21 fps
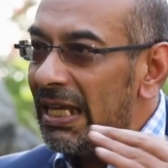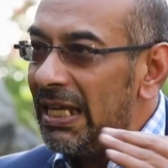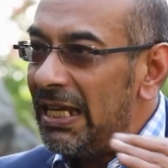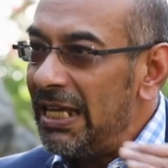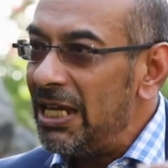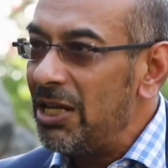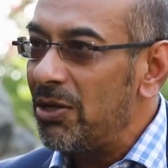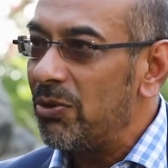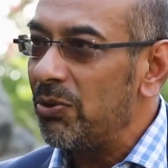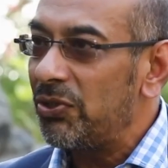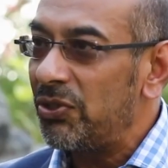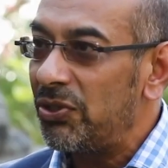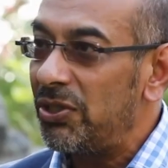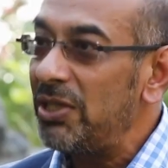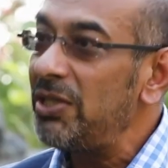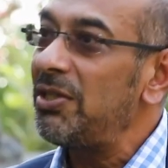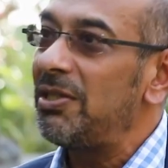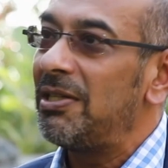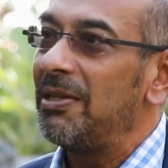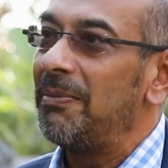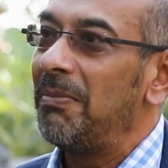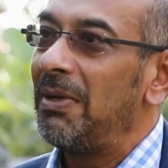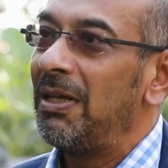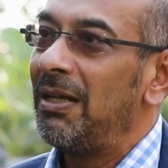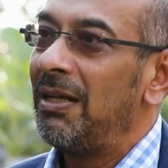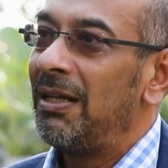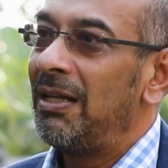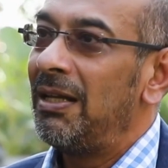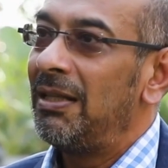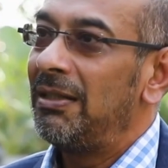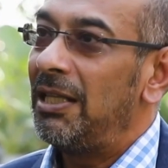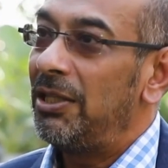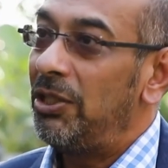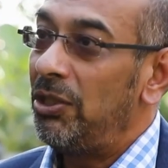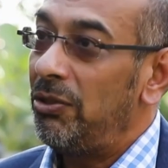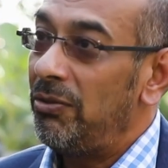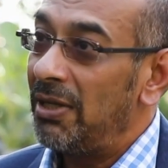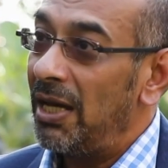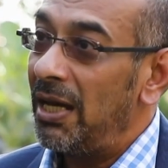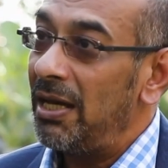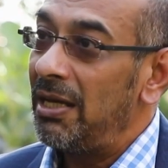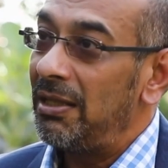the ecosystem that the
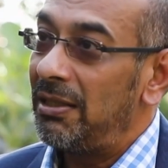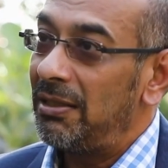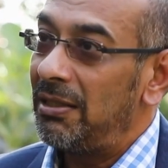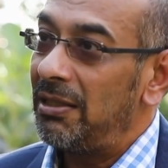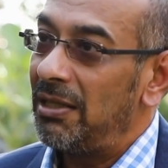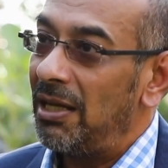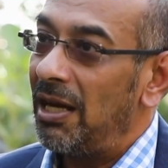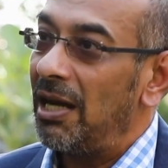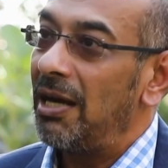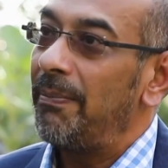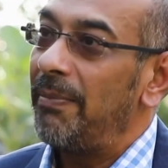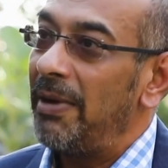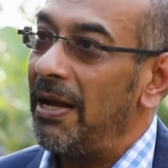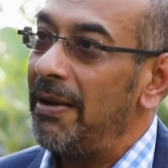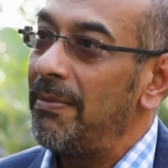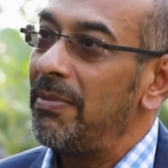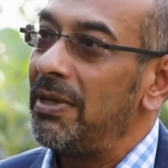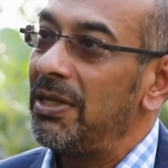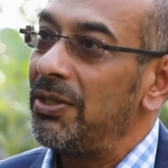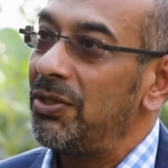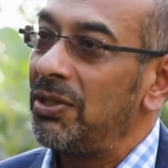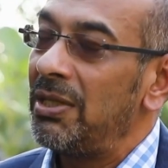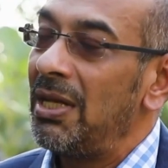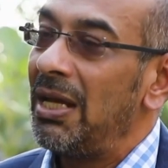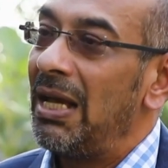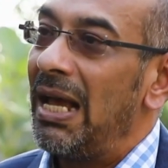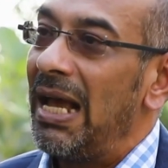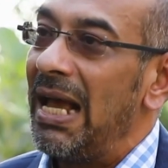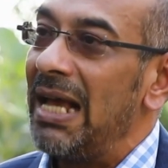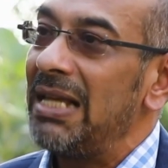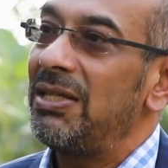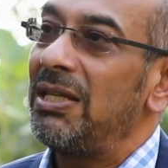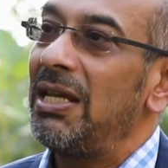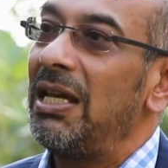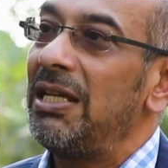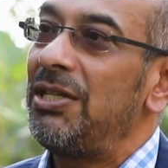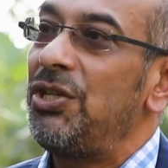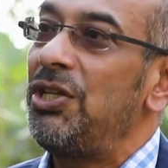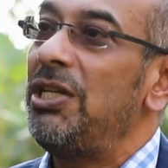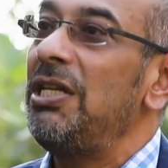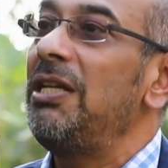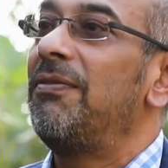United Arab Emirates has
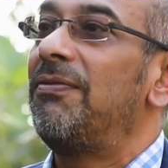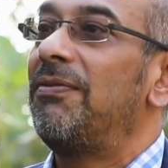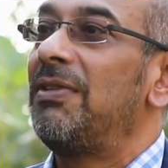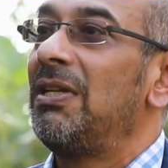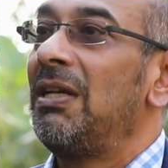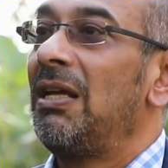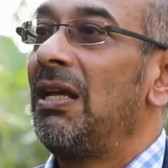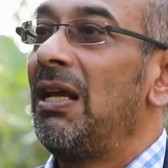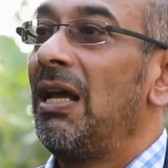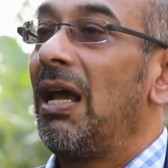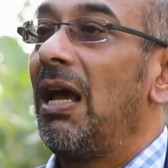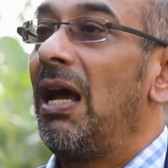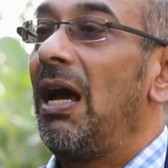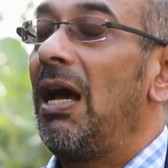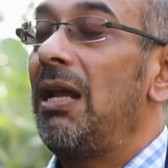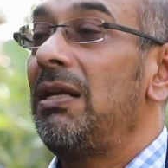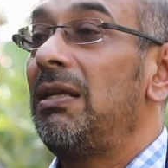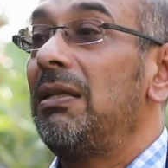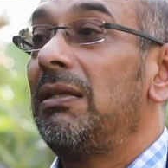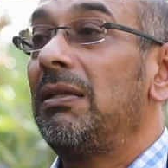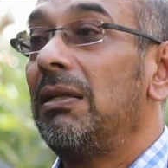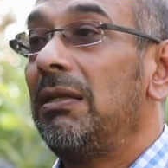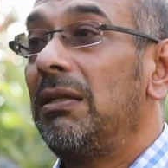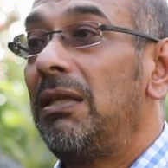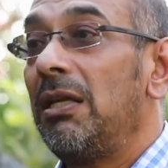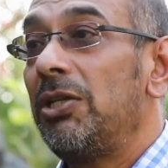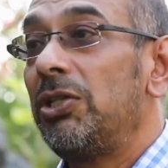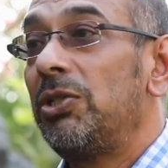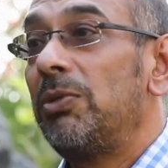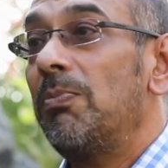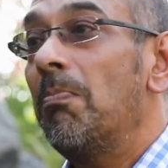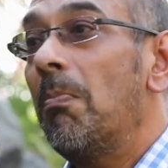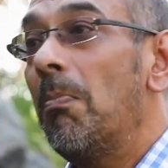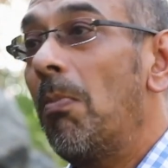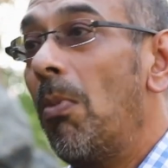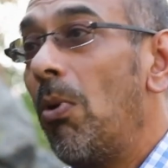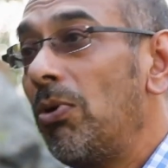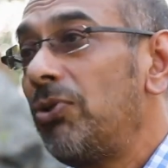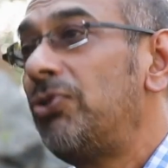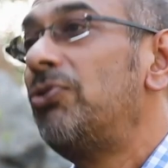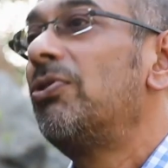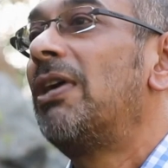achieved. And there is
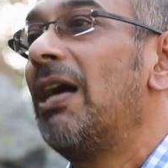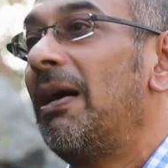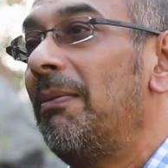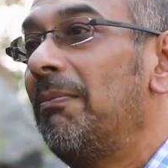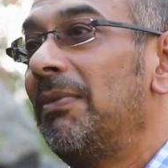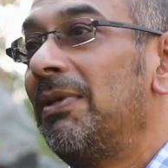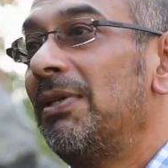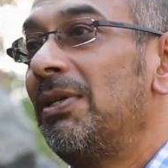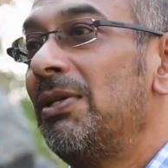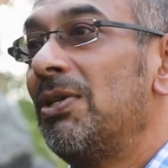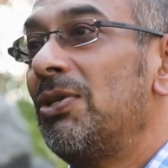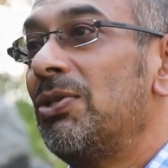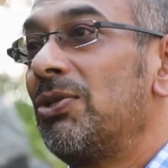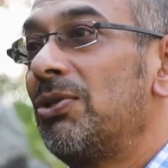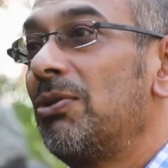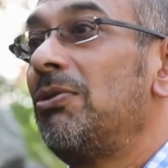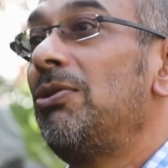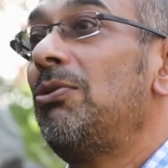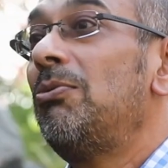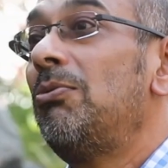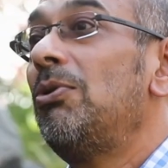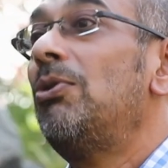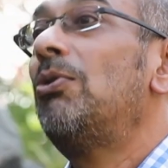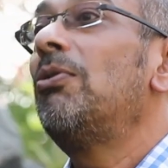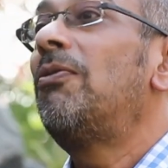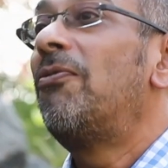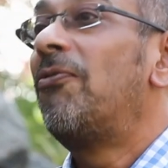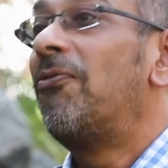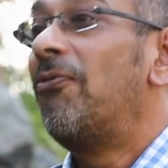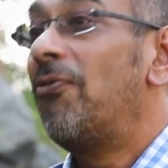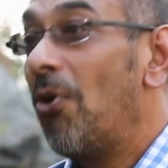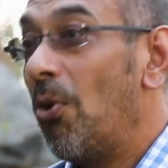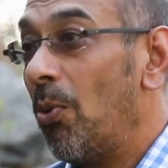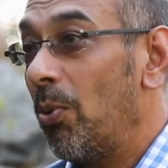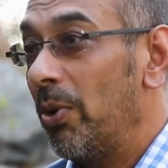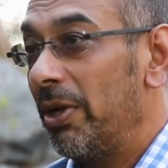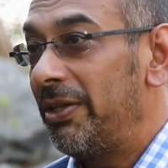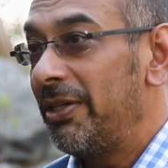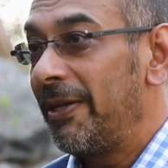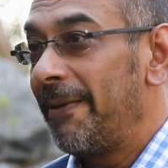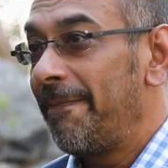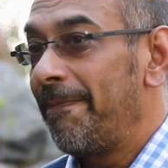more to come. So you look
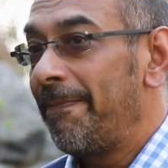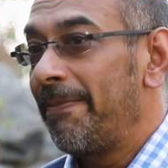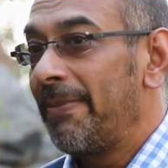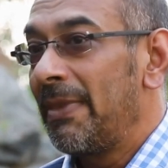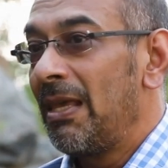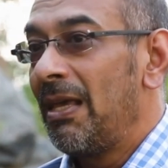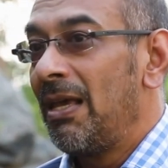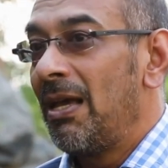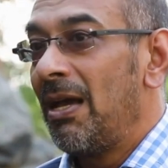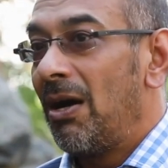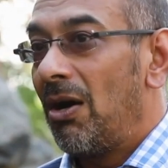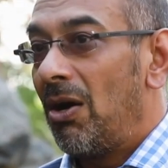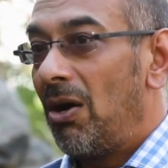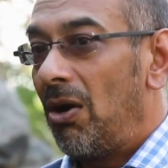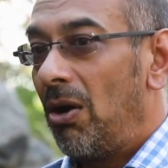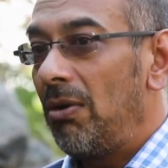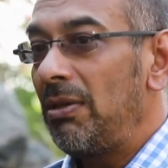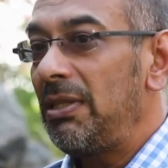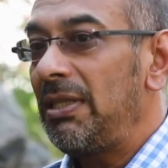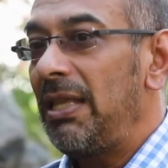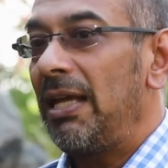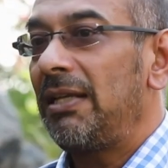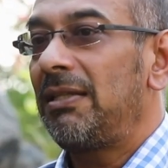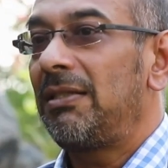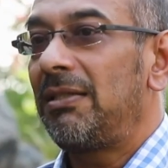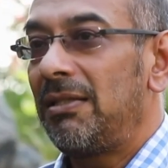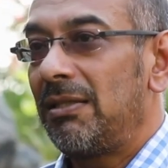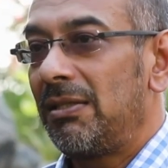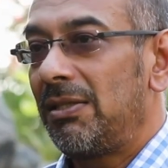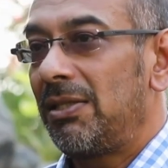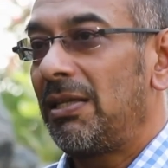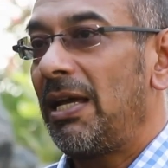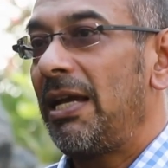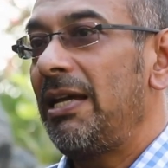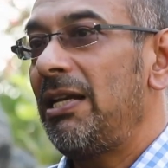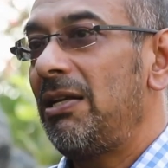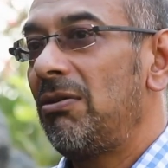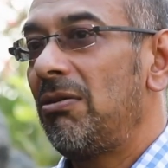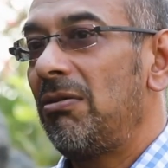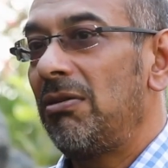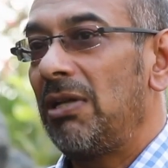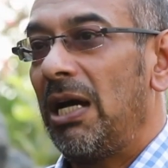forward. On that
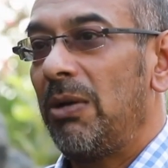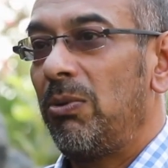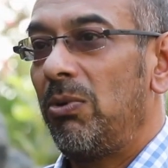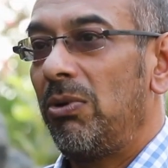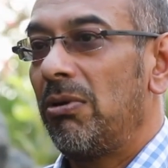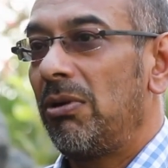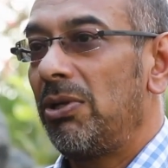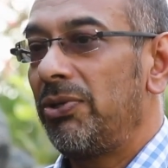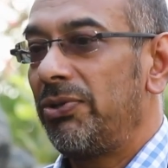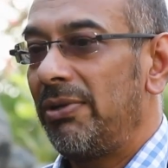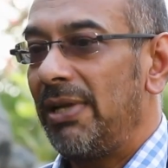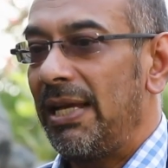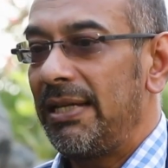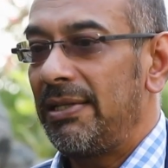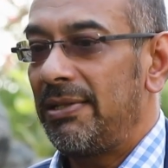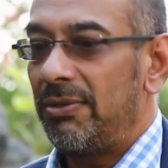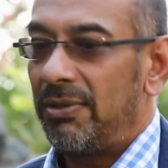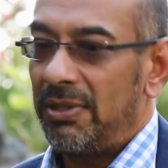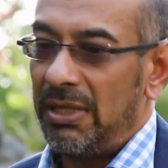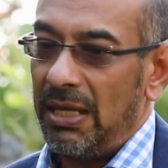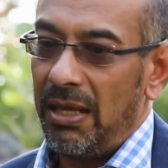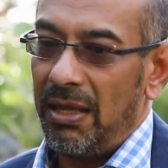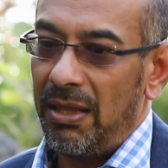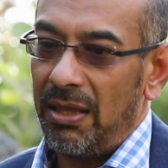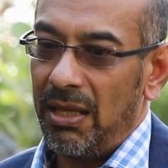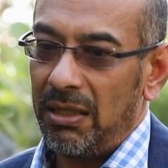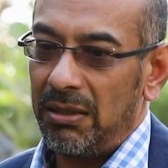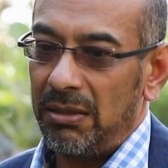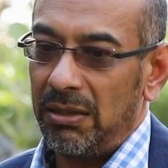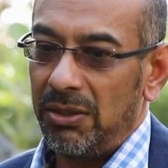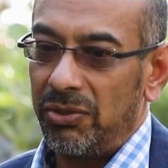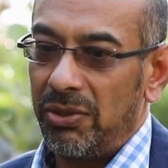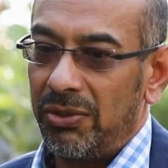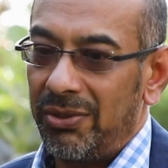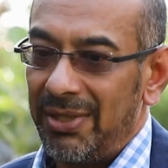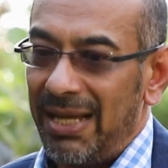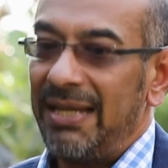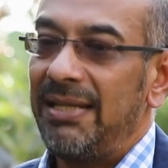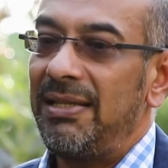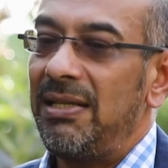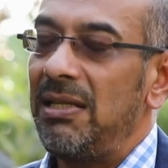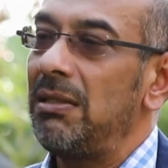side note, I would also like to say that
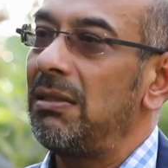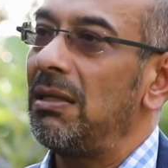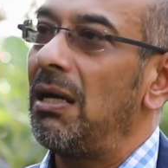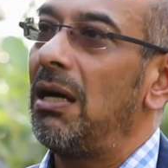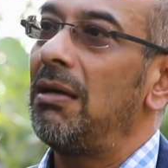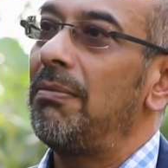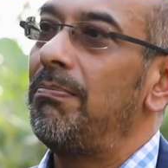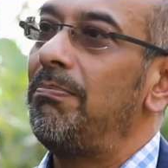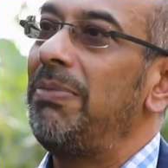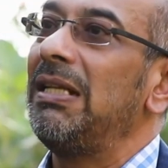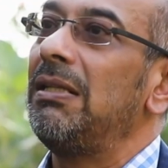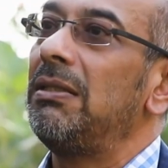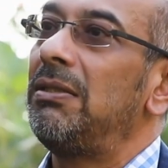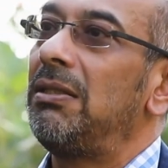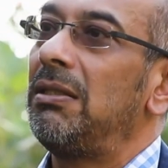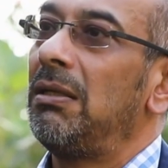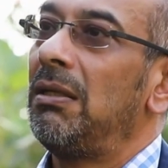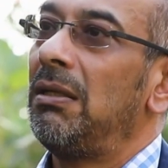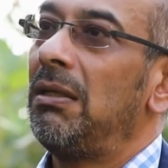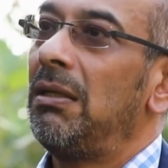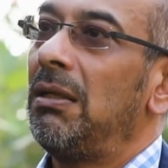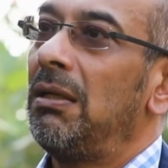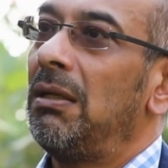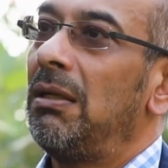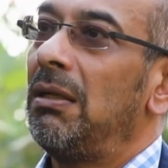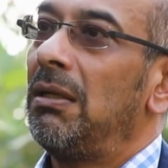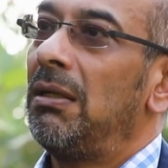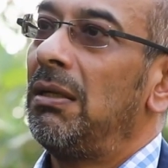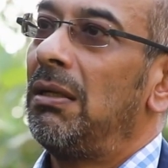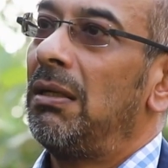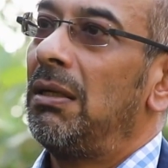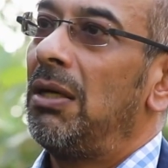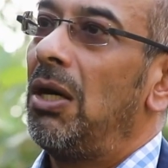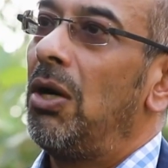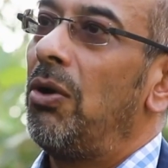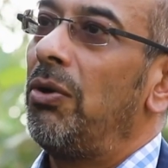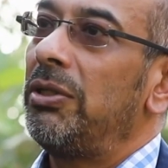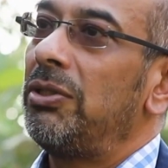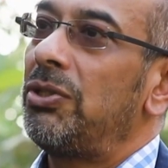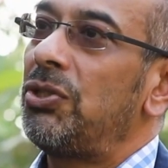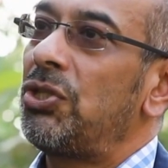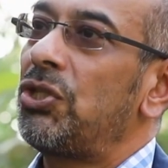societies are built
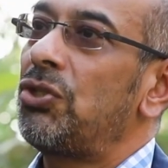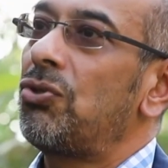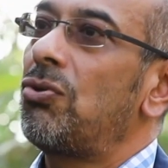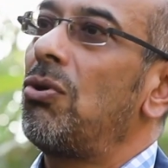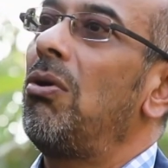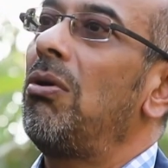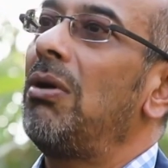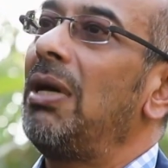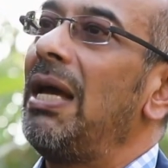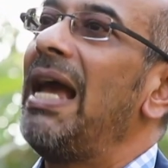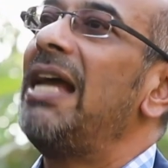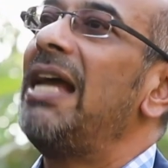on strong